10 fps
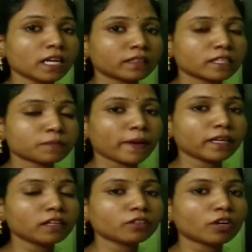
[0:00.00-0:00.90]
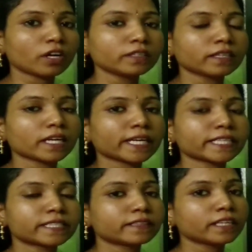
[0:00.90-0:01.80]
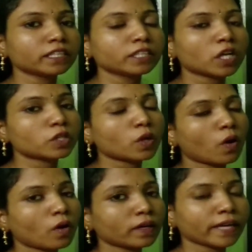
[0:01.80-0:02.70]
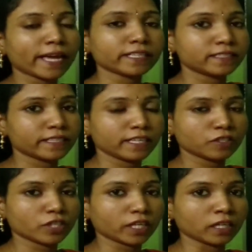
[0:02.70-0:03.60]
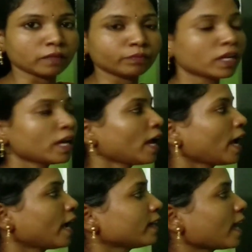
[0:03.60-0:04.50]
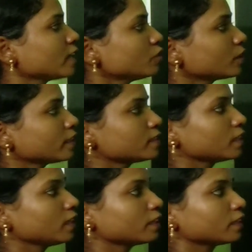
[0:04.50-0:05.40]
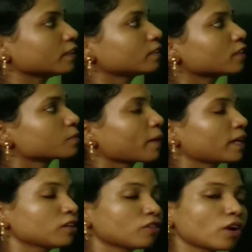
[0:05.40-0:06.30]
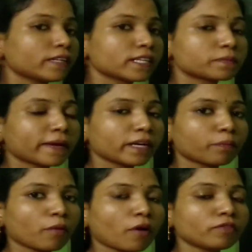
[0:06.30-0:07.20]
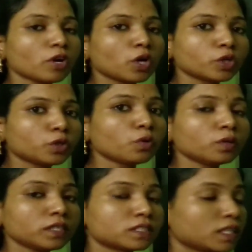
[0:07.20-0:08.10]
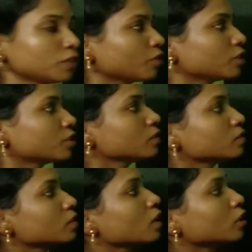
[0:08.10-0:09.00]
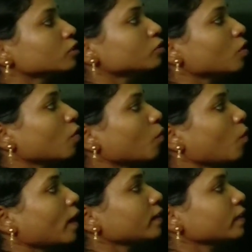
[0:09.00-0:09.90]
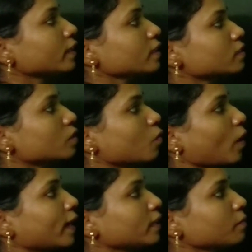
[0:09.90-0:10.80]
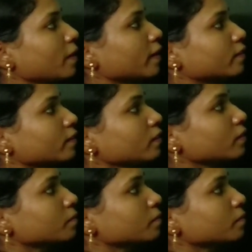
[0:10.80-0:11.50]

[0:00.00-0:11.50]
The spinal cord is thin, long and cylindrical. And as you can see here, the spinal cord is made up of 2 distinct regions. So one is the white matter